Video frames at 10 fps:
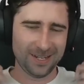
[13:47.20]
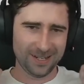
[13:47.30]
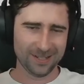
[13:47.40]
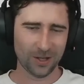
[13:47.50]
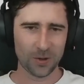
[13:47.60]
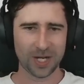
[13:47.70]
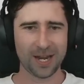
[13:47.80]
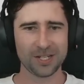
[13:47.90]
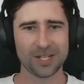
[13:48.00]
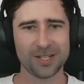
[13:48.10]

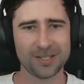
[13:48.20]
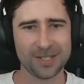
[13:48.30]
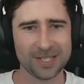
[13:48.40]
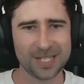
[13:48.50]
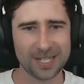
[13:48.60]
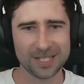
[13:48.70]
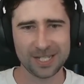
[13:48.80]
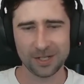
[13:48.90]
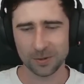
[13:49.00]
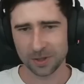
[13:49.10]
location to
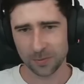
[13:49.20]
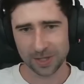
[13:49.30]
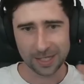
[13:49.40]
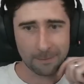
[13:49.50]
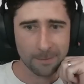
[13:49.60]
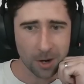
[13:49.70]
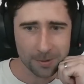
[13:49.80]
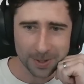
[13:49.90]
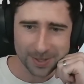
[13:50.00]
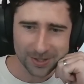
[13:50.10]
continue on with Limbo,
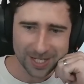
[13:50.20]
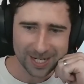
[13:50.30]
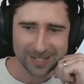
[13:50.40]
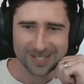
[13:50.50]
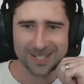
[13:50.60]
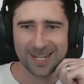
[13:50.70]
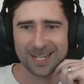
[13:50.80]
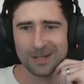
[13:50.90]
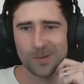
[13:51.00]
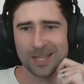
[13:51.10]
but we do get out the
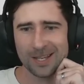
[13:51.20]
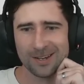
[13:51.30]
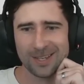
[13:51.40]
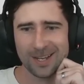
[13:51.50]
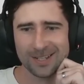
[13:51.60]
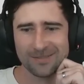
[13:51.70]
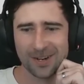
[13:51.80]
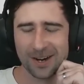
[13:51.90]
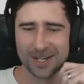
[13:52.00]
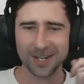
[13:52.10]
sneaky win there in the end.
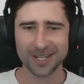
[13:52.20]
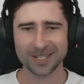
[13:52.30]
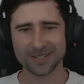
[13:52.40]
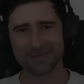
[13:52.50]
Very nice.